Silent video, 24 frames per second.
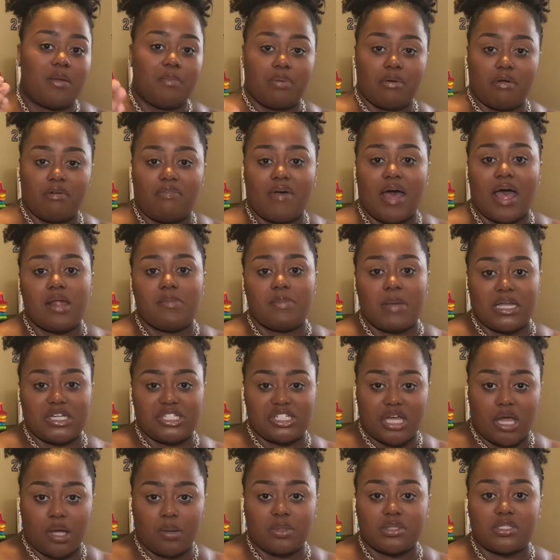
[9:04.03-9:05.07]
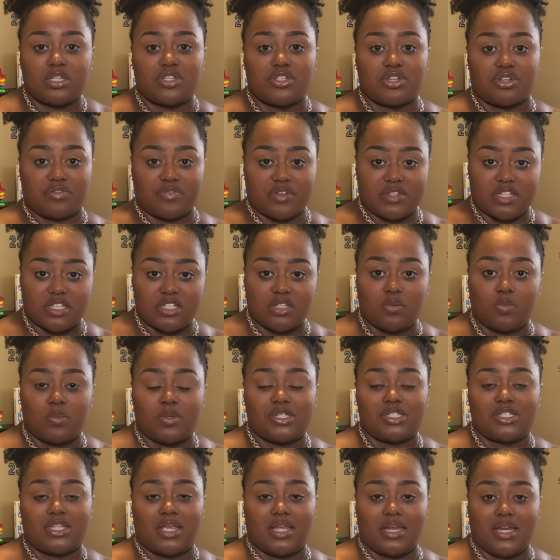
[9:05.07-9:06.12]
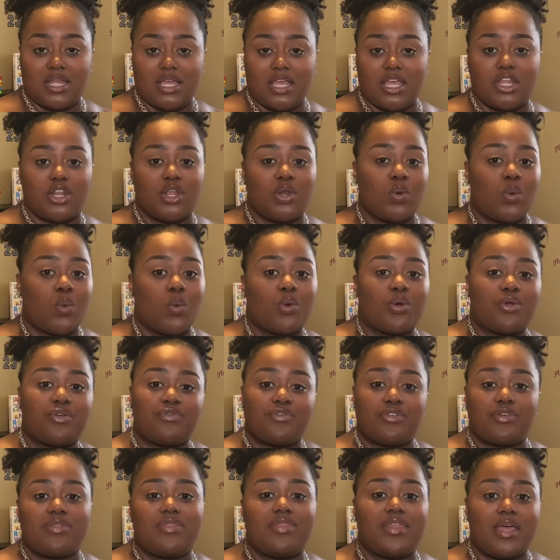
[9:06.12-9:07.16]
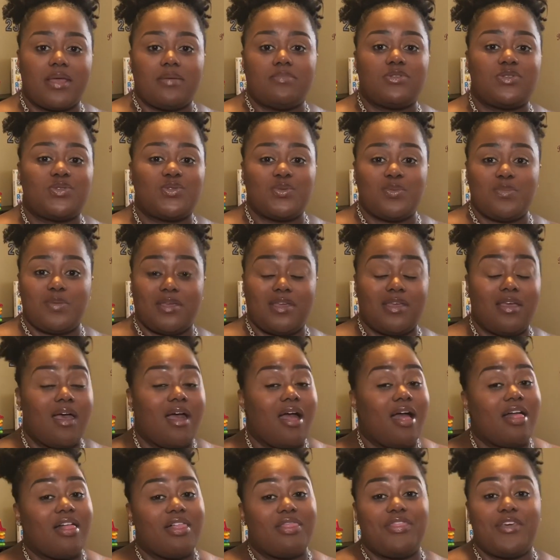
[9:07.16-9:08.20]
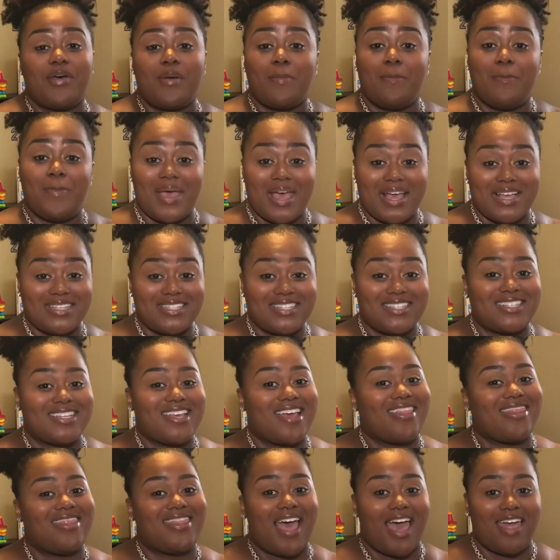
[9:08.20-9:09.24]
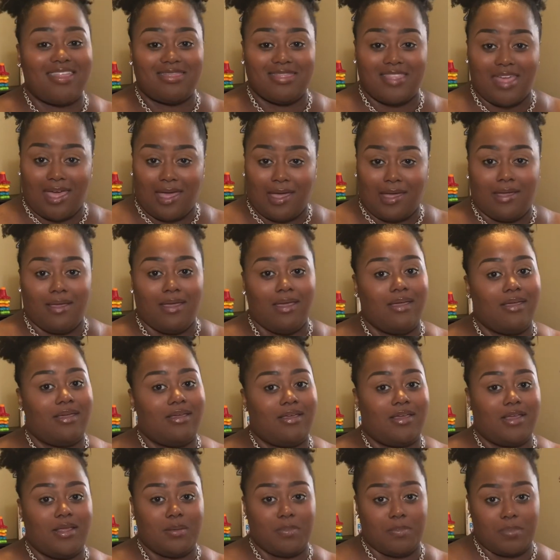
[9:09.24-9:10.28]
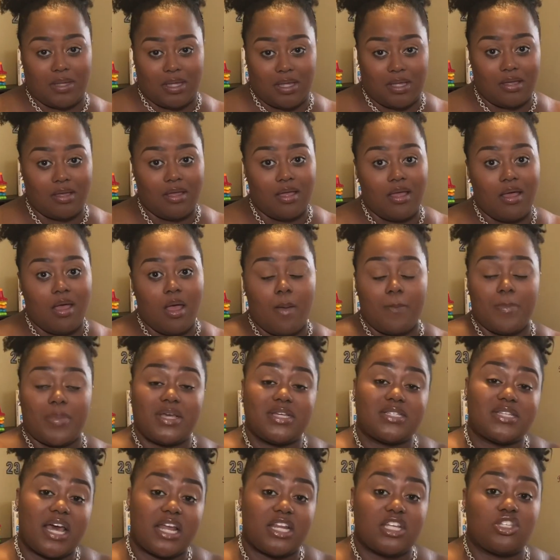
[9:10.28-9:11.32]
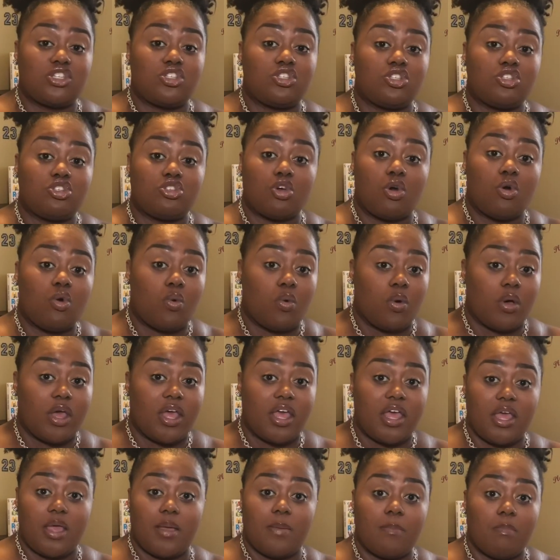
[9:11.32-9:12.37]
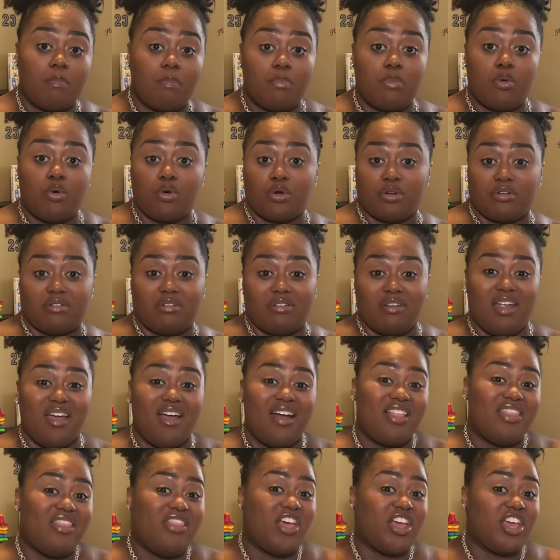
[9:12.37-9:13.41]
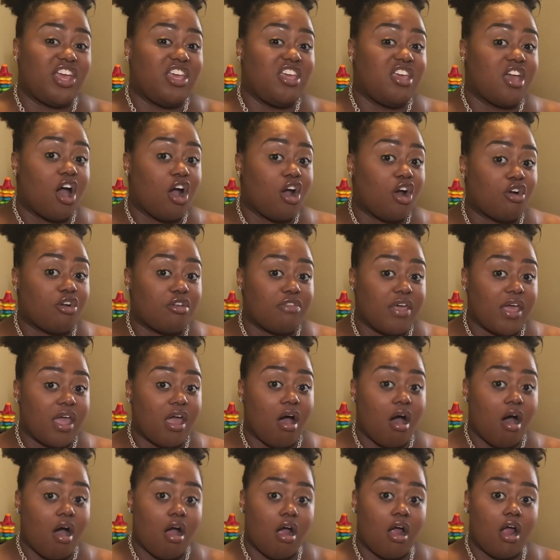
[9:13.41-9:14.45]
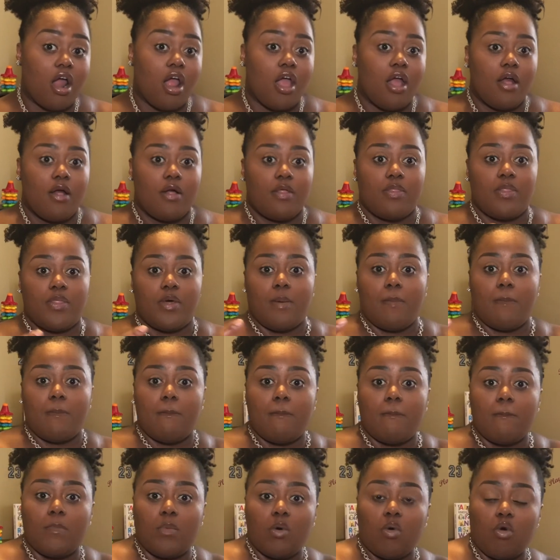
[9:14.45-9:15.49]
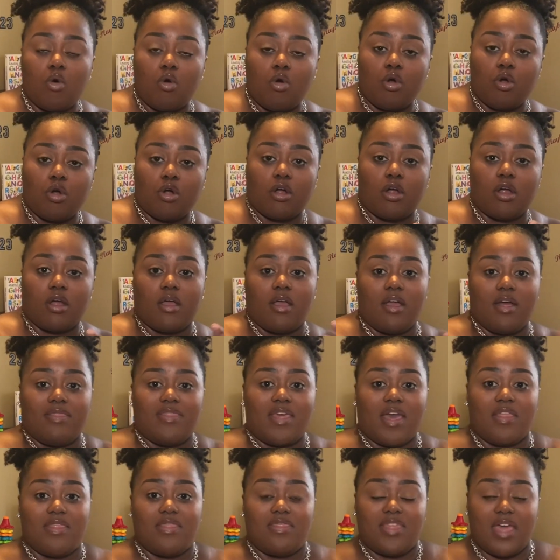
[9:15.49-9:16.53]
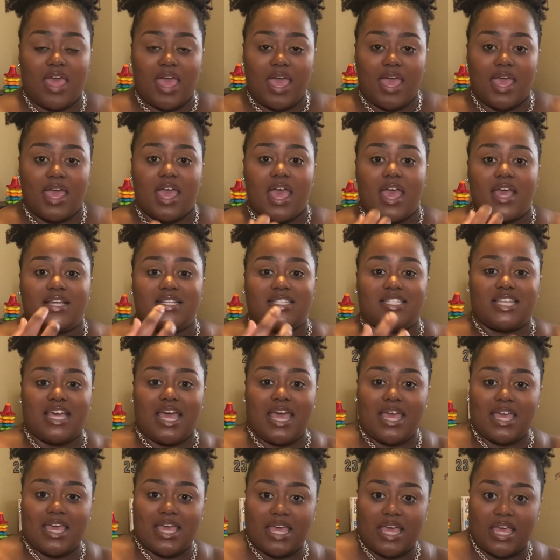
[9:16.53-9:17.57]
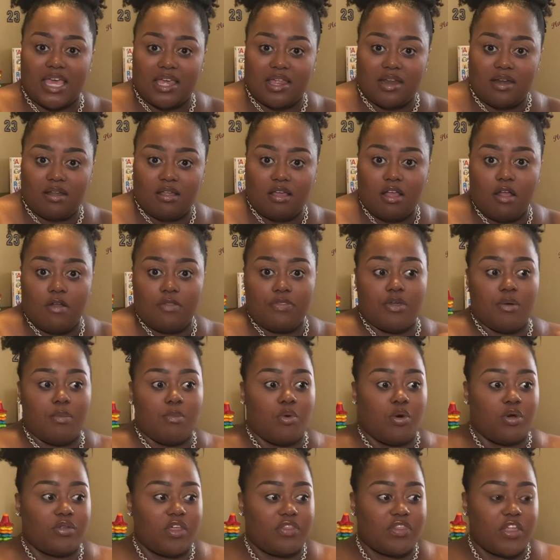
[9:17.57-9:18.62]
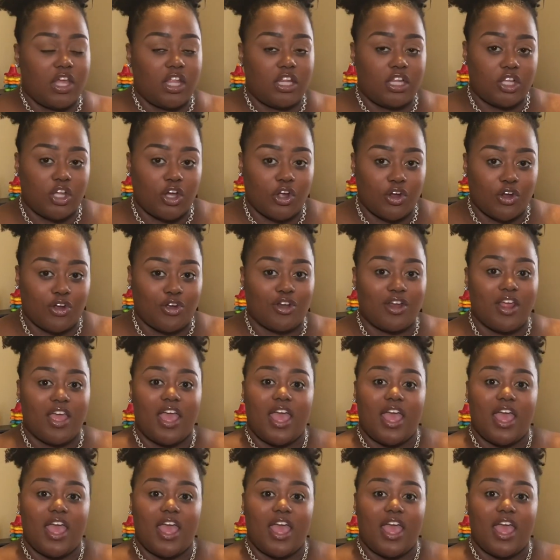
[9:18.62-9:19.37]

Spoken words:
provide my child with the services in which they need in order for them to be the best that they can be. Because that is so important. The younger they are, the more that they take in, the more that they learn,